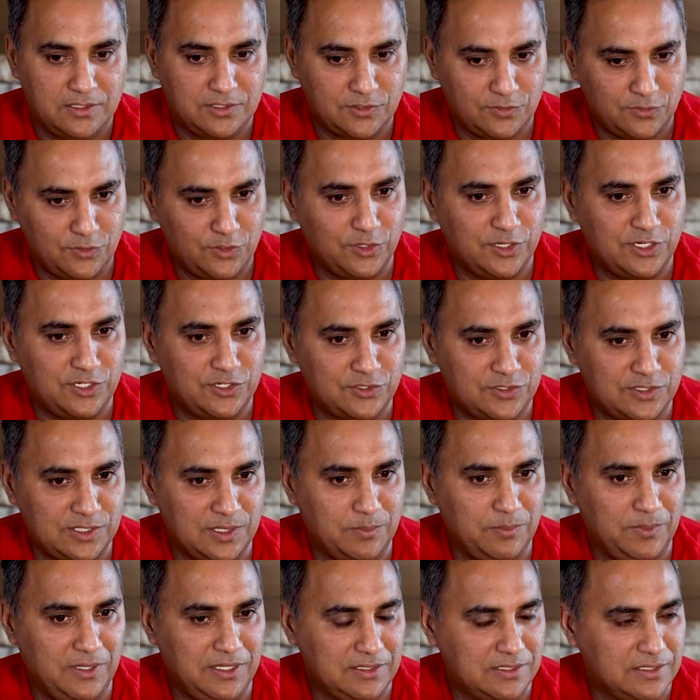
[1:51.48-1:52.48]
real interesting
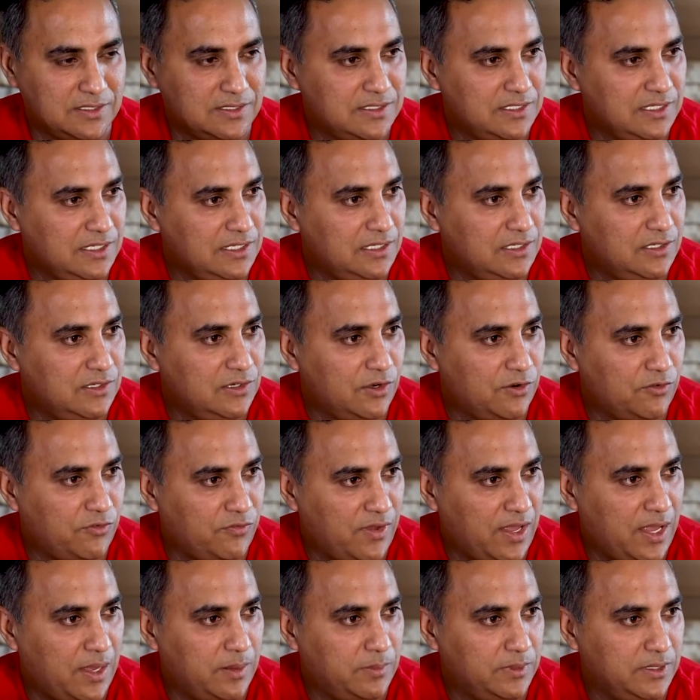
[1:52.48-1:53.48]
meet to see your
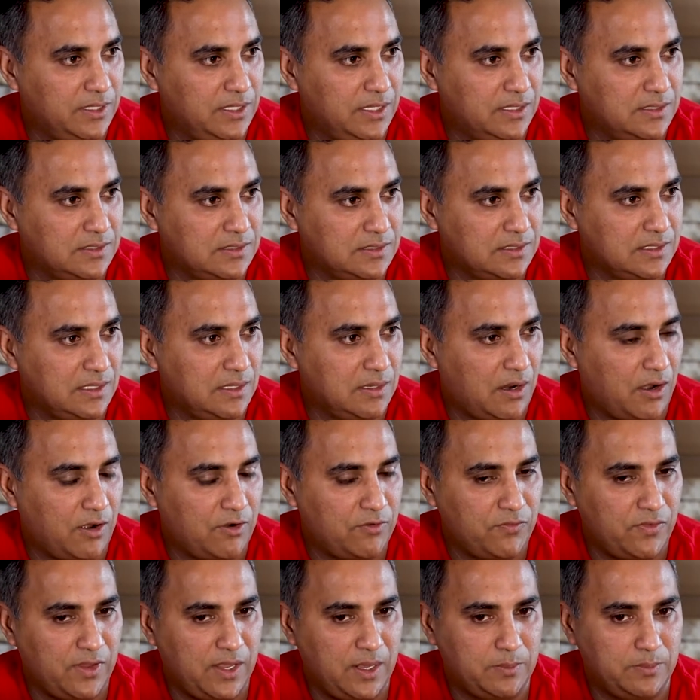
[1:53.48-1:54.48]
family and see our
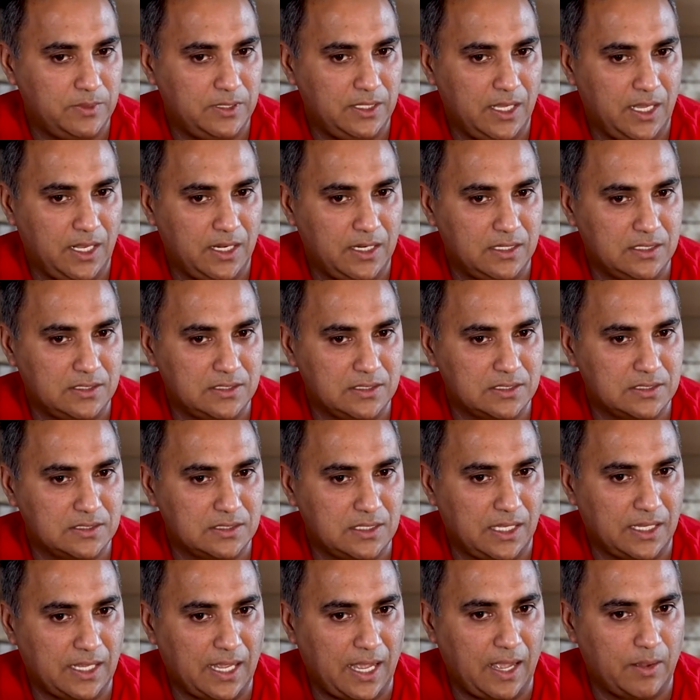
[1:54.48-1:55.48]
family, and just
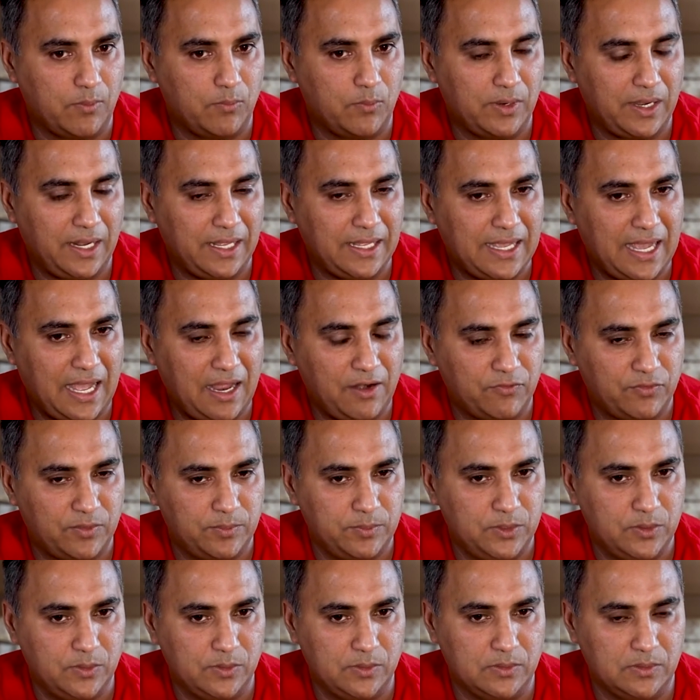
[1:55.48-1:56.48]
like what I got from
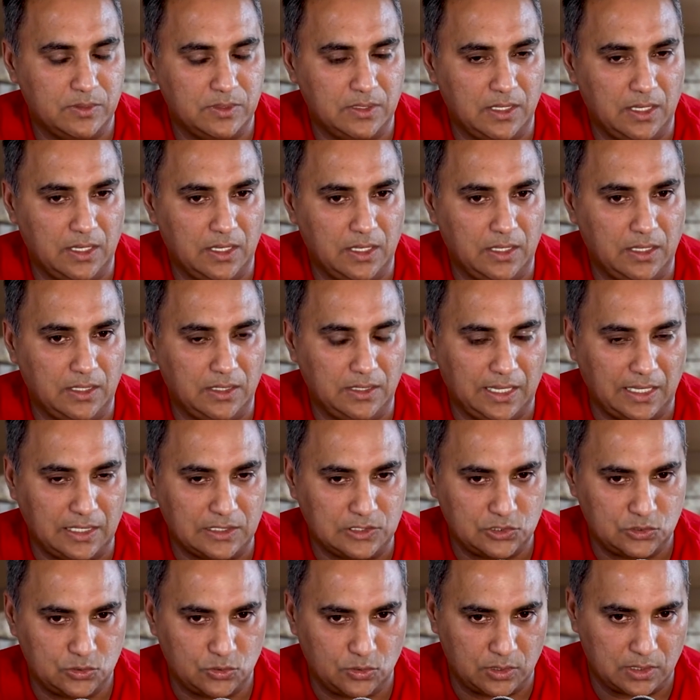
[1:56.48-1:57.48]
you in that
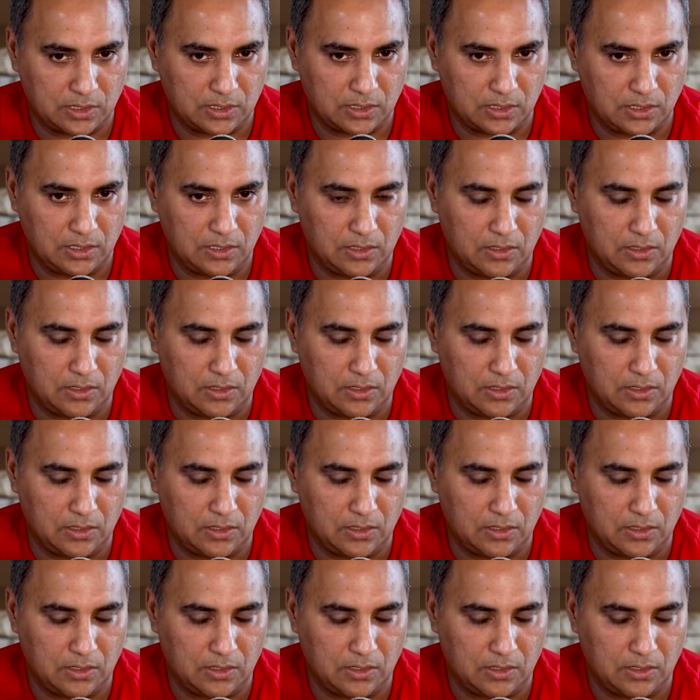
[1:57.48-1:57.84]
short